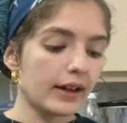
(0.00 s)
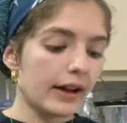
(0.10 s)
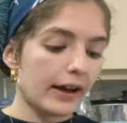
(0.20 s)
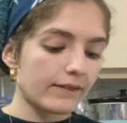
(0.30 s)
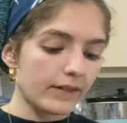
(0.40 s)

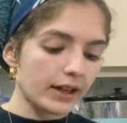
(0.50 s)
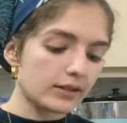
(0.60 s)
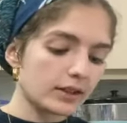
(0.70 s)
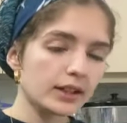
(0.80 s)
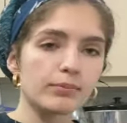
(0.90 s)
And
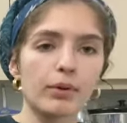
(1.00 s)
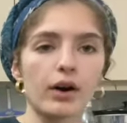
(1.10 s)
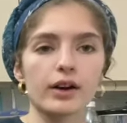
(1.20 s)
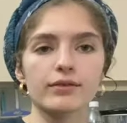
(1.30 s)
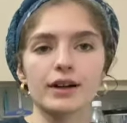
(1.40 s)
finally,
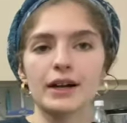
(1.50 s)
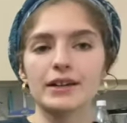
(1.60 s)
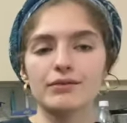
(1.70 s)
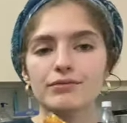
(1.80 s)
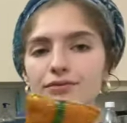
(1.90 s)
parv kind
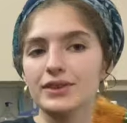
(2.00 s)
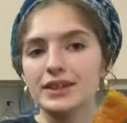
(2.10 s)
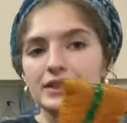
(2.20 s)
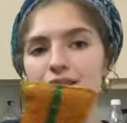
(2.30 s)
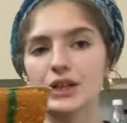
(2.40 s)
of
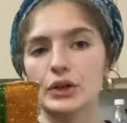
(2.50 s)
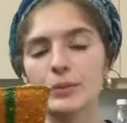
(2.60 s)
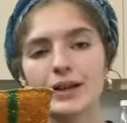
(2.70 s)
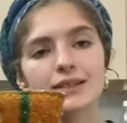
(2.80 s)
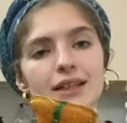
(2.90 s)
is a no
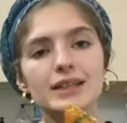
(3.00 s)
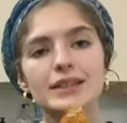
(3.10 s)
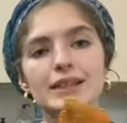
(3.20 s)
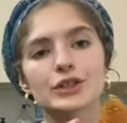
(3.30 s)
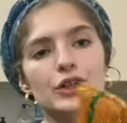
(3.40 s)
man's land.
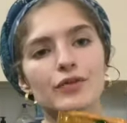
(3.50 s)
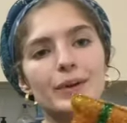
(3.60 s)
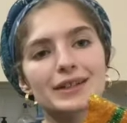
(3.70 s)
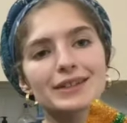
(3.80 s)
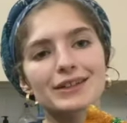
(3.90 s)
This could have
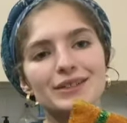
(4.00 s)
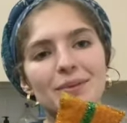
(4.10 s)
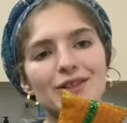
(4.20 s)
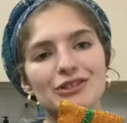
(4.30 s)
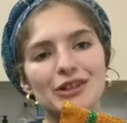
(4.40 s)
been a dairy
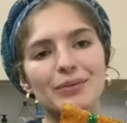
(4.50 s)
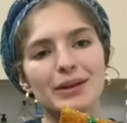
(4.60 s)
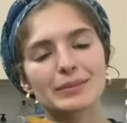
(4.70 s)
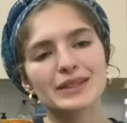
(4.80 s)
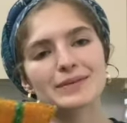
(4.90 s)
sponge, it could have been
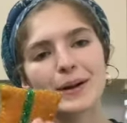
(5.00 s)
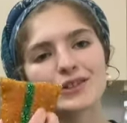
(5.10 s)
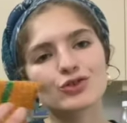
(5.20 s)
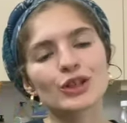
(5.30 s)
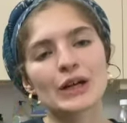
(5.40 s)
a meat sponge.